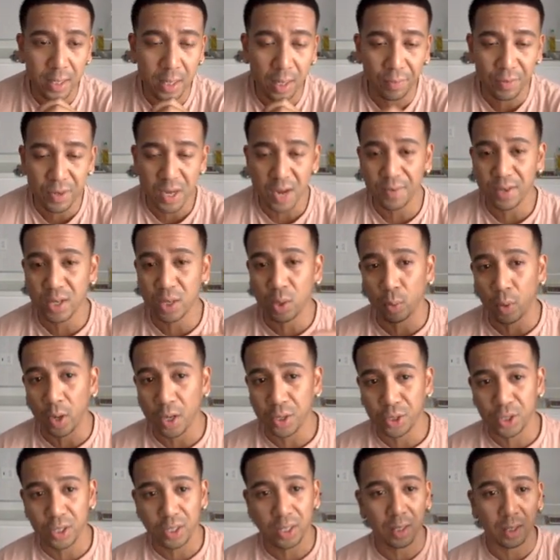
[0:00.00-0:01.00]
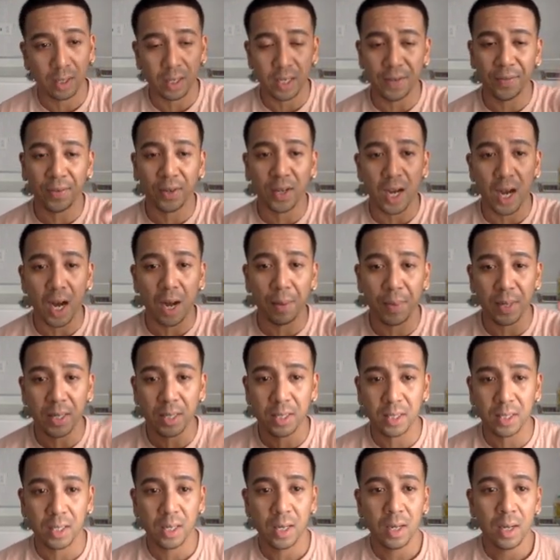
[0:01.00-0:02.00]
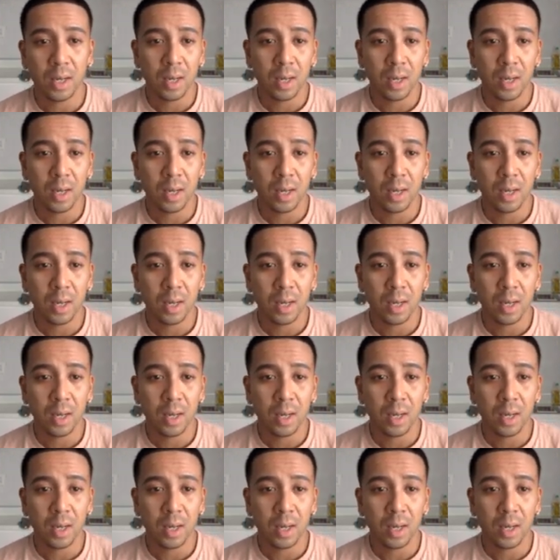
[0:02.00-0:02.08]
If you have any questions, leave comments